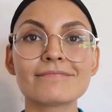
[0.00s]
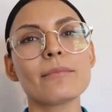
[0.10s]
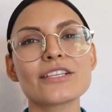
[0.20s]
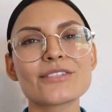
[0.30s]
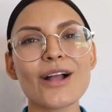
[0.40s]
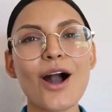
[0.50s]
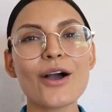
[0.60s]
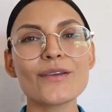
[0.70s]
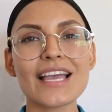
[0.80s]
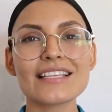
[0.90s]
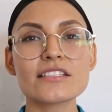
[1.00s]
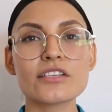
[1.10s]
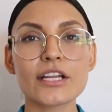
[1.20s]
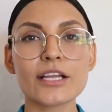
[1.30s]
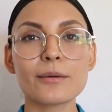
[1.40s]
Make sure all your answers
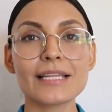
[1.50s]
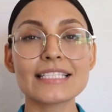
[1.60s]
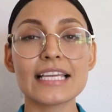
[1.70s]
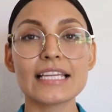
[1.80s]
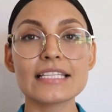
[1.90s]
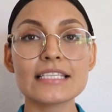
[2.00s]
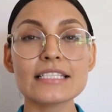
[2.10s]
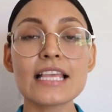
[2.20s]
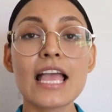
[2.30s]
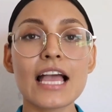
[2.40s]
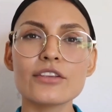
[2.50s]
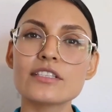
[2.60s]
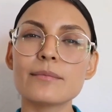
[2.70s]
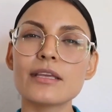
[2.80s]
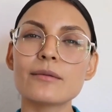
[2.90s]
are in complete sentences and you
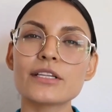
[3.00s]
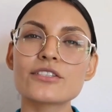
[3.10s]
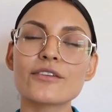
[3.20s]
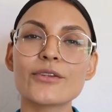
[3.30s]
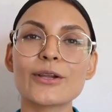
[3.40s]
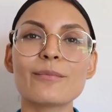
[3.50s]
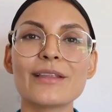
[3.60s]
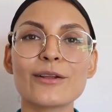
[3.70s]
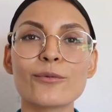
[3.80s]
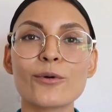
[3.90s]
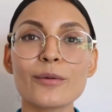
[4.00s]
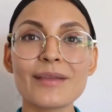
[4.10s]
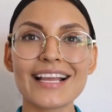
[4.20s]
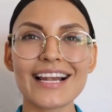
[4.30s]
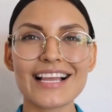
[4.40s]
send me a picture of your completed work
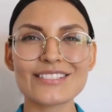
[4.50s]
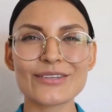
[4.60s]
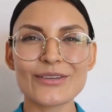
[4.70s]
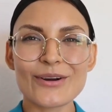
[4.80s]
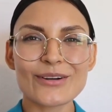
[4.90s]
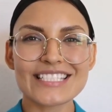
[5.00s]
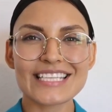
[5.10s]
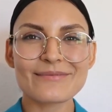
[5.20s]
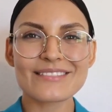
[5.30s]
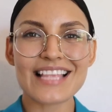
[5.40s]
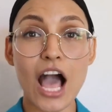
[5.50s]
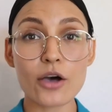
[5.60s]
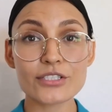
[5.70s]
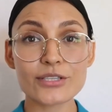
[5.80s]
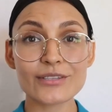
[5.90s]
via Class Dojo or Teams.
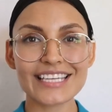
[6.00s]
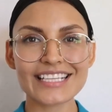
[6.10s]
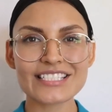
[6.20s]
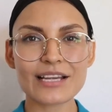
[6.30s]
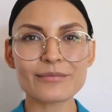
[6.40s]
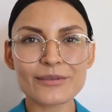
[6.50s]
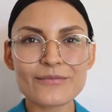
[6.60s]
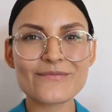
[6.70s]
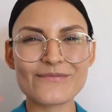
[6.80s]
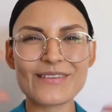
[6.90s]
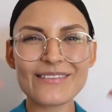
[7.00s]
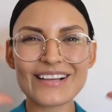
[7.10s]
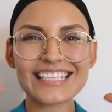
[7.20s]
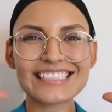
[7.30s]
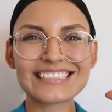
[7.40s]
I'll see you in the next chapter. Bye bye.